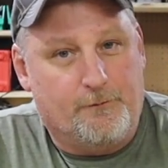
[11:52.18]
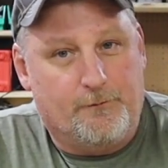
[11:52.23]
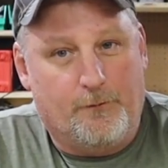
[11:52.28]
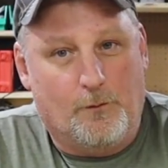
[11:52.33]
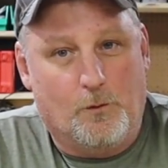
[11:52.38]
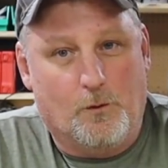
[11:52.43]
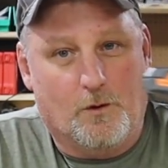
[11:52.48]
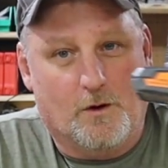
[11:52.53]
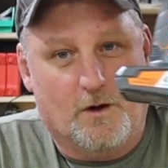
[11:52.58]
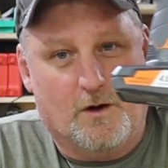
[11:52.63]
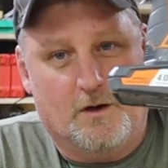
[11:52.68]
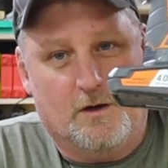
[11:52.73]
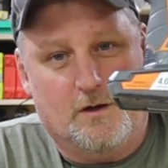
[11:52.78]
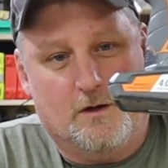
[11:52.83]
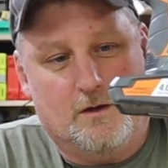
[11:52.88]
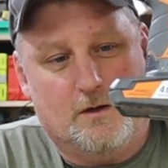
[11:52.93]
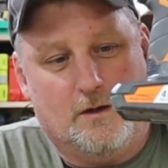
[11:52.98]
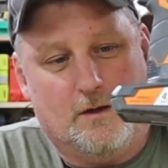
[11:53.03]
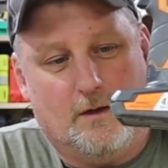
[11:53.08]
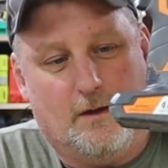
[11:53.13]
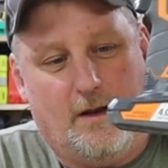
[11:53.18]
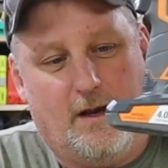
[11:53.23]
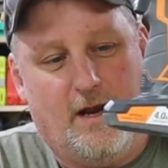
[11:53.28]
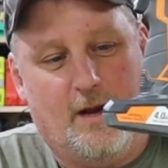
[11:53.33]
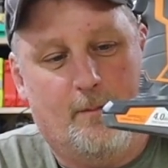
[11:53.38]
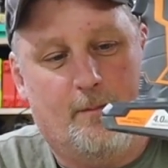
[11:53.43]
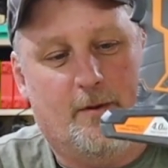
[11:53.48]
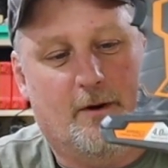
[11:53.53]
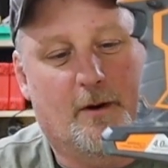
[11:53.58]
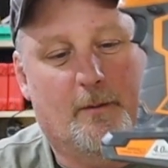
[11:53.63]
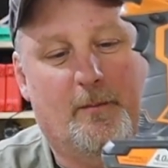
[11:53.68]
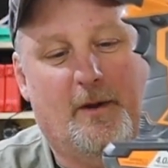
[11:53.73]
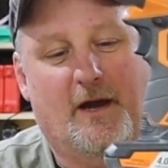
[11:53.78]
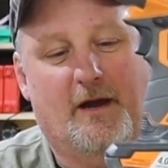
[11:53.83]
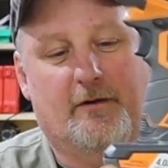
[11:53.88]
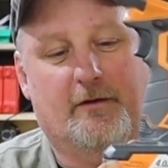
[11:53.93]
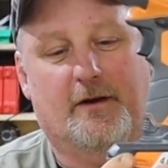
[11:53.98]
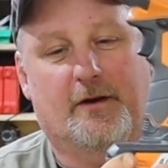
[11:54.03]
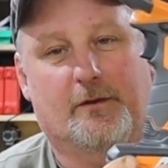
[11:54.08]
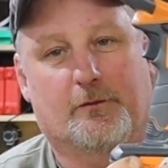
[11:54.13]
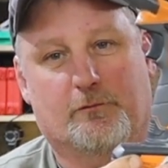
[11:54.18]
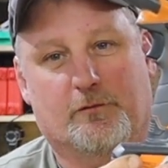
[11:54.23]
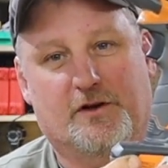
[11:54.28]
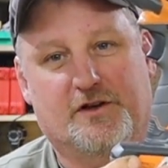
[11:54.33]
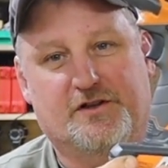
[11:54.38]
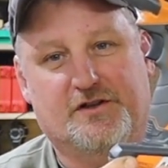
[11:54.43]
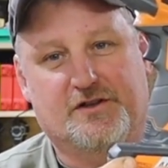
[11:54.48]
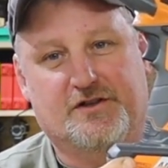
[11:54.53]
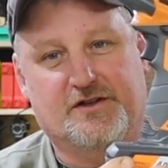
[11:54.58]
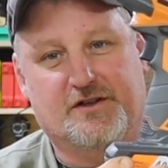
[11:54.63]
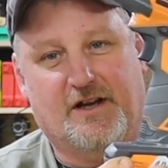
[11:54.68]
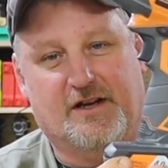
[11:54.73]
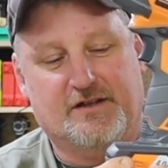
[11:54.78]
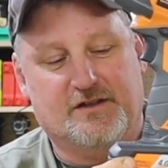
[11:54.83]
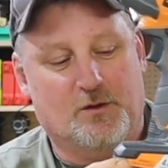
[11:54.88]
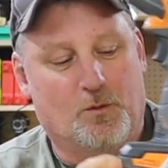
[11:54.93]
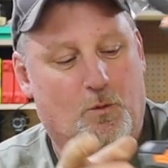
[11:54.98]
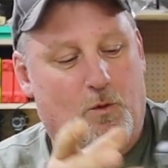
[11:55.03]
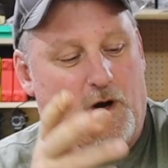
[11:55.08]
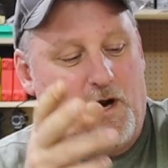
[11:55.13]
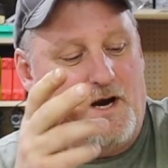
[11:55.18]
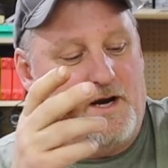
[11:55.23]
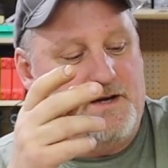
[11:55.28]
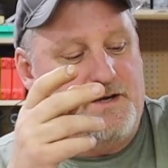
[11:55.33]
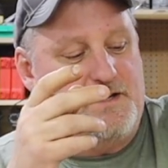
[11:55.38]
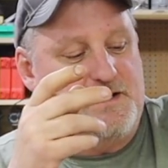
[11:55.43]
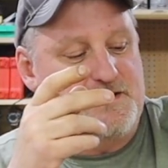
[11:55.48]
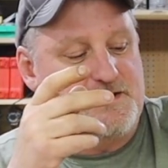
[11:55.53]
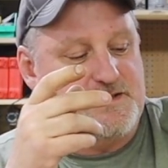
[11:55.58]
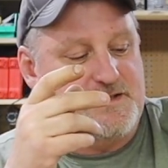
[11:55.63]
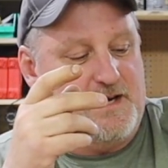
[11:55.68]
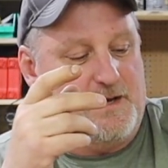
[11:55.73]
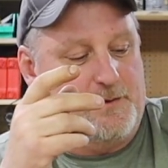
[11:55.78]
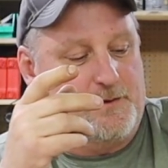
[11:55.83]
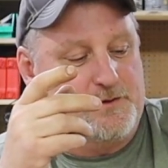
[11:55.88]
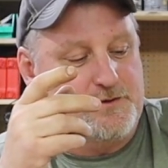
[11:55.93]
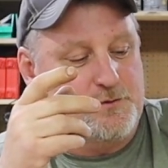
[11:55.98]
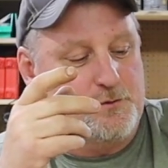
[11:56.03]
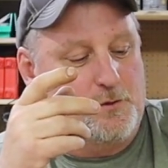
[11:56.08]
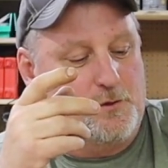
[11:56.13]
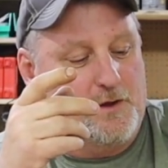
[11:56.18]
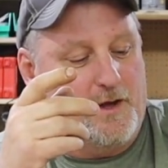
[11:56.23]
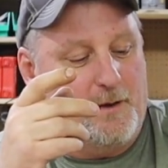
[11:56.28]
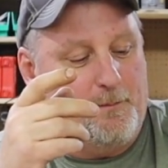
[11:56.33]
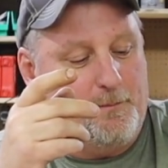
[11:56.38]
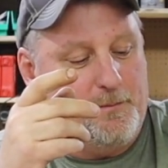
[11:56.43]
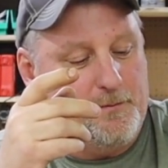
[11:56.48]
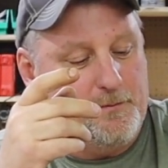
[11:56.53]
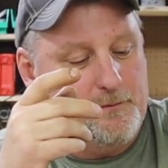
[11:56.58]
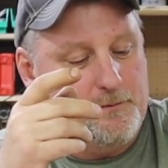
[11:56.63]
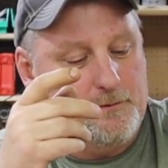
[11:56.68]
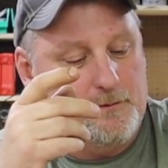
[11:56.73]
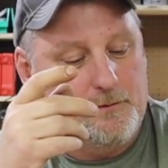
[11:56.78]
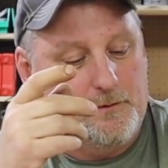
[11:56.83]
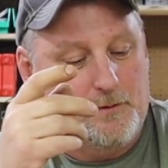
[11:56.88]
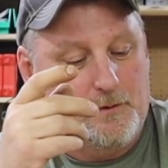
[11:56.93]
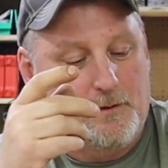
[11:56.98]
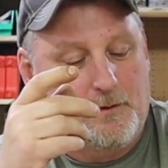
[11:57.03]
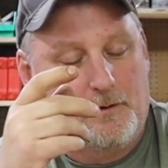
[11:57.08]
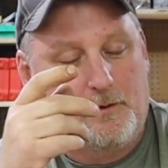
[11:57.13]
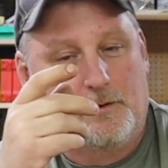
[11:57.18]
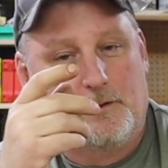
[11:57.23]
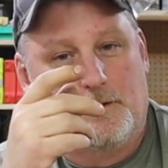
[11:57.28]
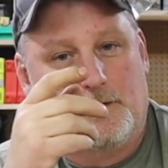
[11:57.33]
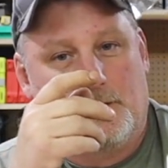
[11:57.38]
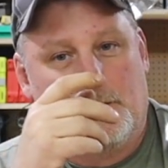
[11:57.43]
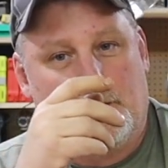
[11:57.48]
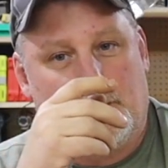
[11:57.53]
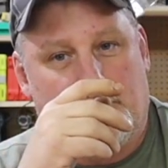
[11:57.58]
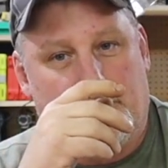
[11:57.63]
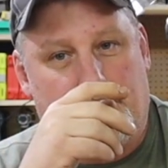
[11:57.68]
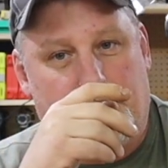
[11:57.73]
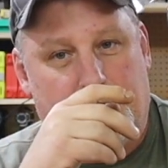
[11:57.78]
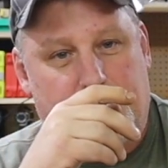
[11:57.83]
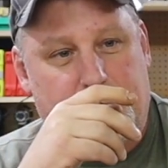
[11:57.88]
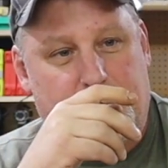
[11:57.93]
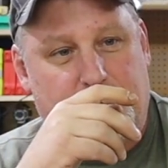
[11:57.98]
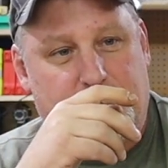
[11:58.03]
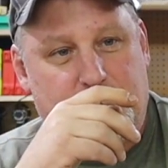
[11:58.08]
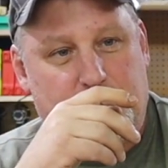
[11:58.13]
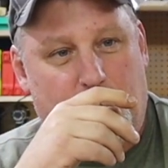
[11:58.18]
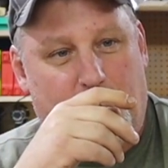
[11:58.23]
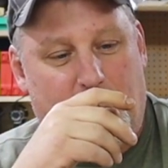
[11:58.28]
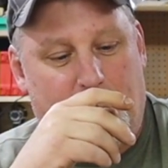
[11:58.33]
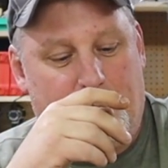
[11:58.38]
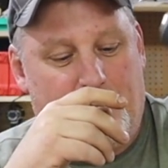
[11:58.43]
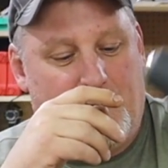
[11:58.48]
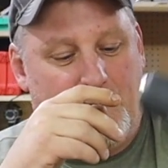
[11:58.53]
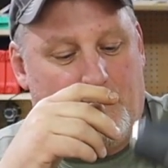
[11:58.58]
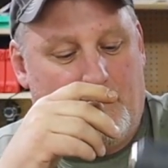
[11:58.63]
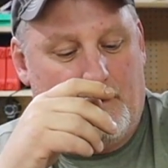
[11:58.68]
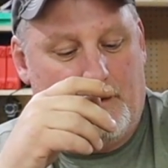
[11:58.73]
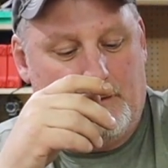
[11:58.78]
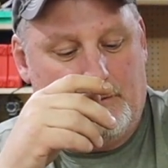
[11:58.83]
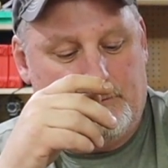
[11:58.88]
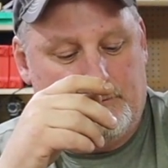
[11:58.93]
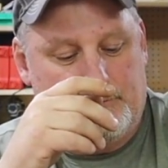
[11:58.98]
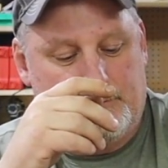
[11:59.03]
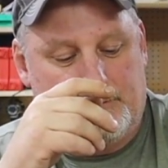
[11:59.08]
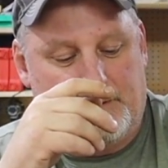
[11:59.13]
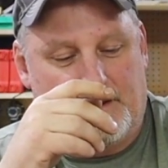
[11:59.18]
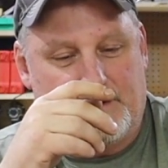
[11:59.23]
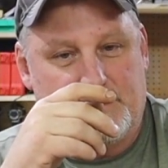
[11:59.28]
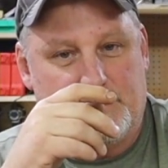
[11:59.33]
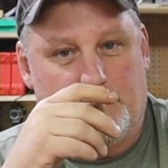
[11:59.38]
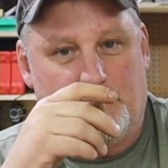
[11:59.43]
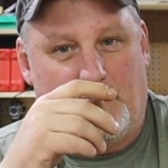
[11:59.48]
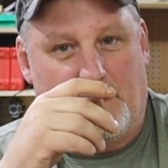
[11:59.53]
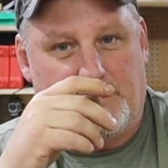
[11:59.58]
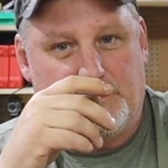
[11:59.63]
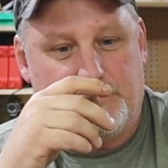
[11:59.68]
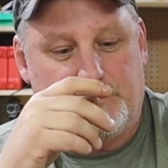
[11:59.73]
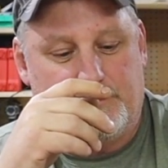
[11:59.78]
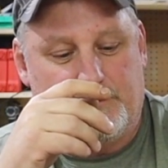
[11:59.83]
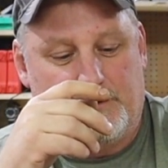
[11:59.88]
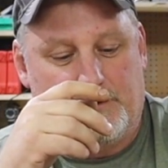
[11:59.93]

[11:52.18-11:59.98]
4 amp hour battery on the rigid's nice and wide. You can stand the tool up. The 2 amp hour, not so much.